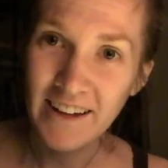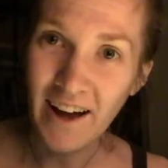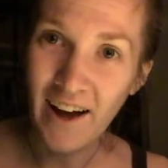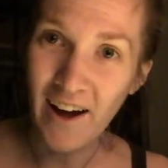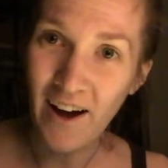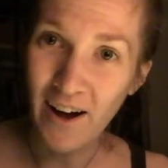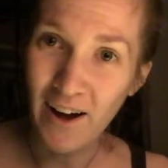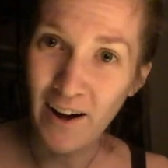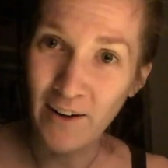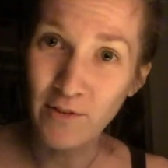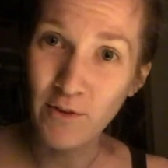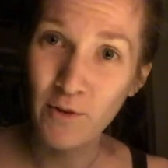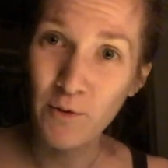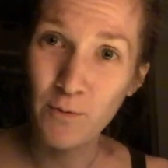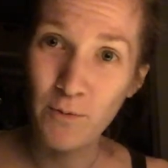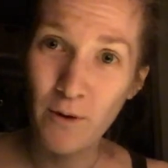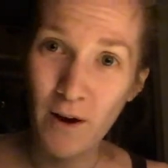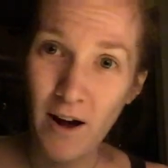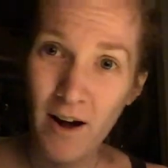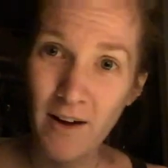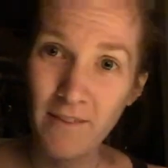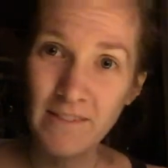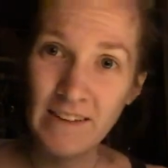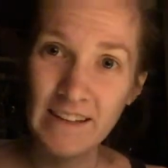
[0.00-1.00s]
of
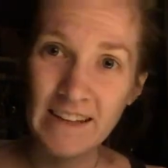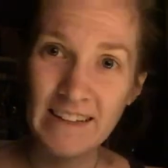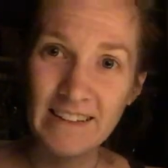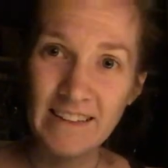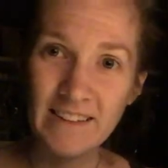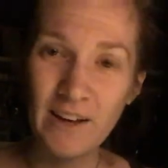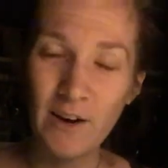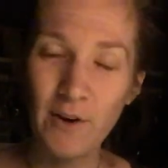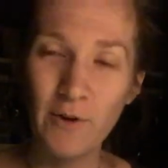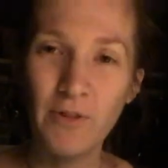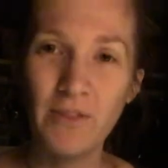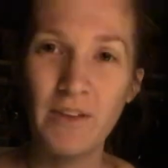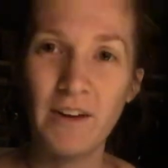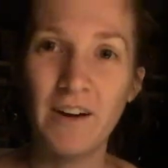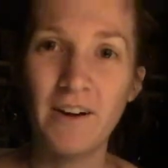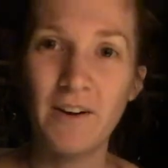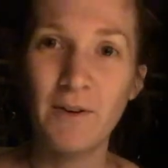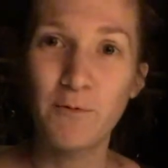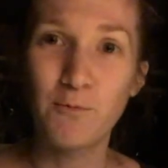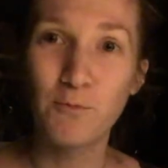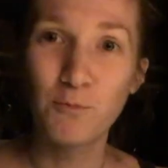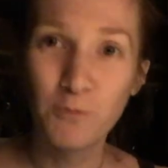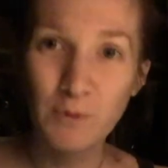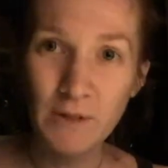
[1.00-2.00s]
raw vegans out
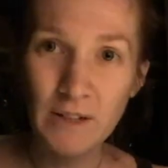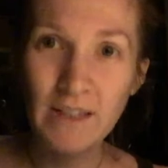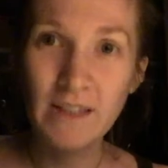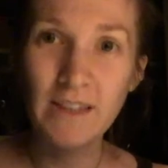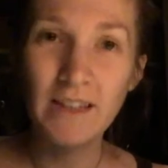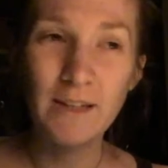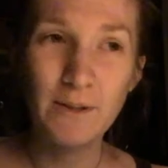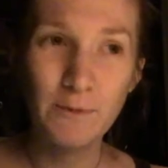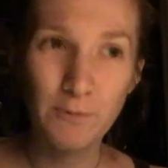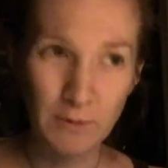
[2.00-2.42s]
there really,